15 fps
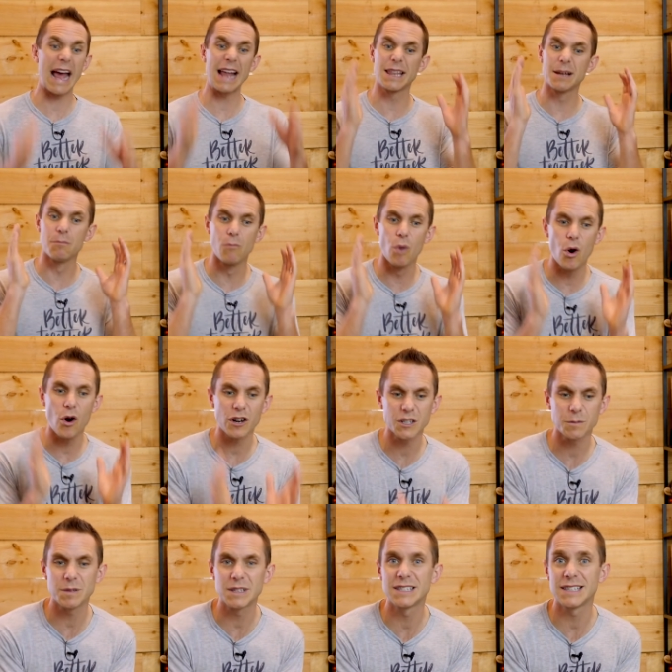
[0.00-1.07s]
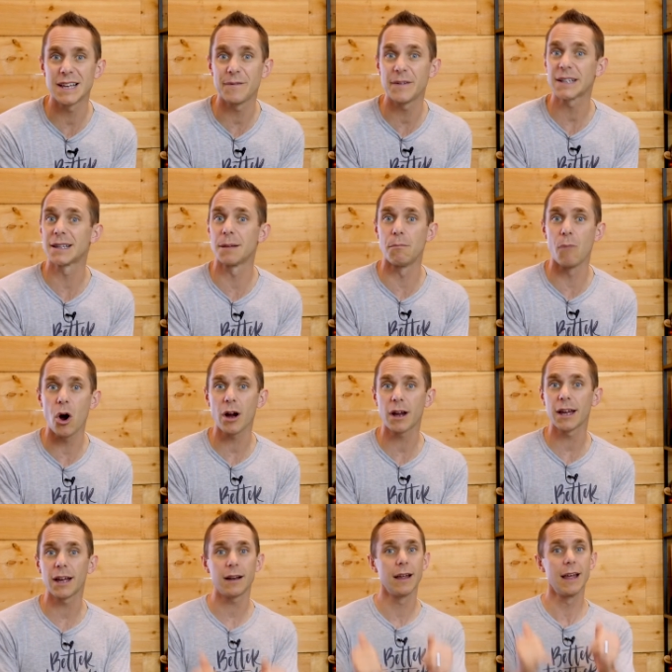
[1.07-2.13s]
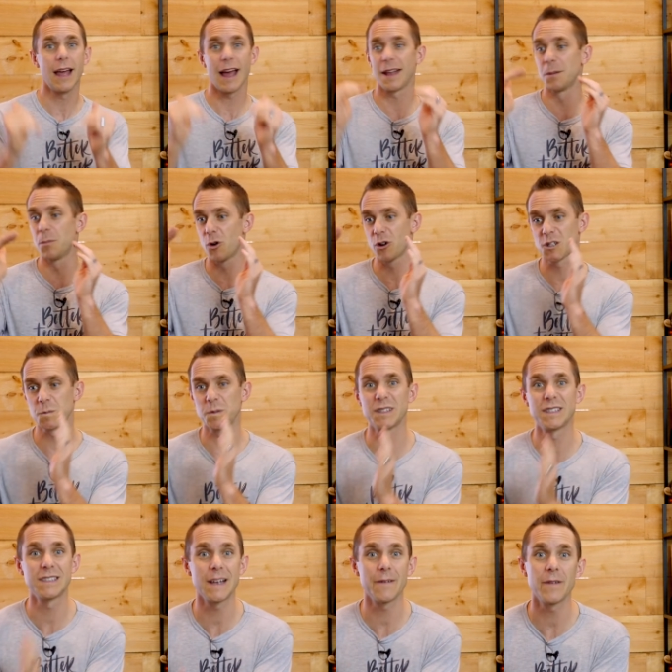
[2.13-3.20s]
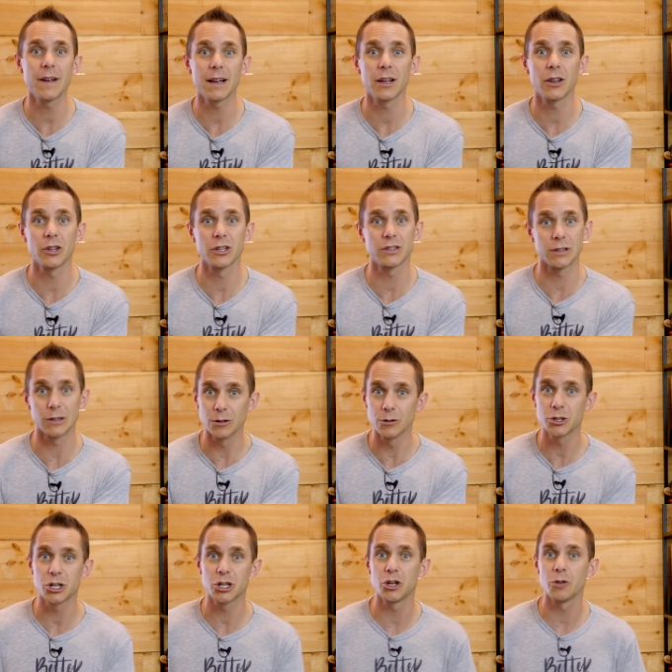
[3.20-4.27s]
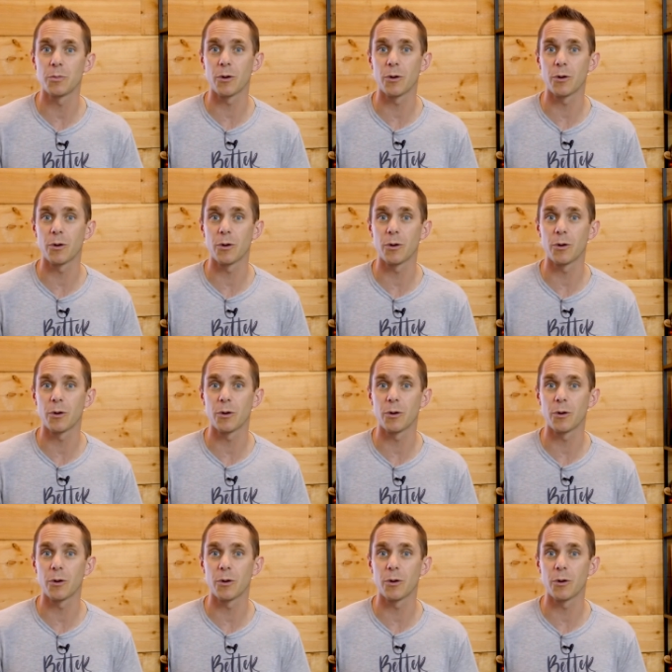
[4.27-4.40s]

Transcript: And the more specific the market and the more specific the solution you